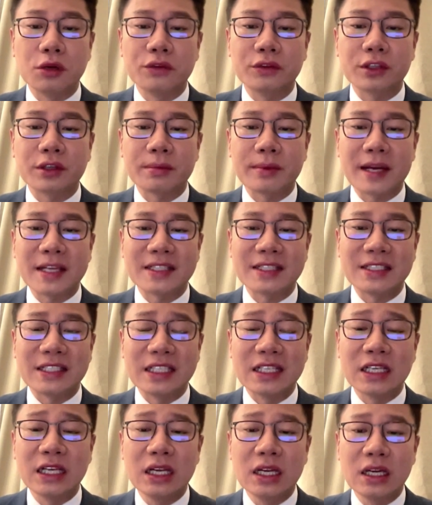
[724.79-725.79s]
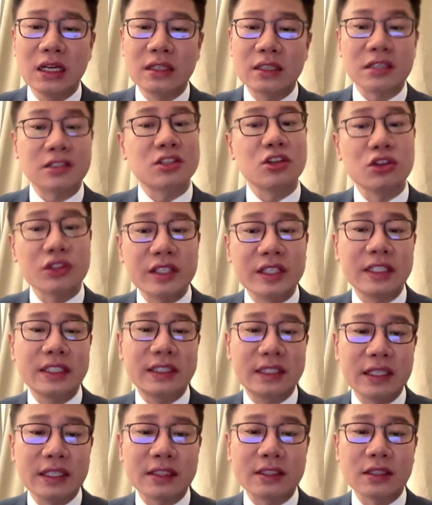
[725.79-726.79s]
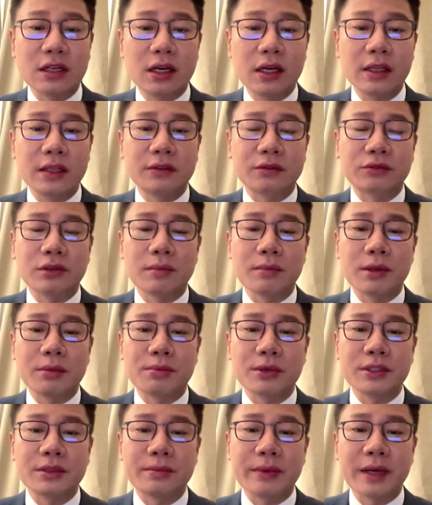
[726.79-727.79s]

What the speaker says: overcapacity does not exist either from the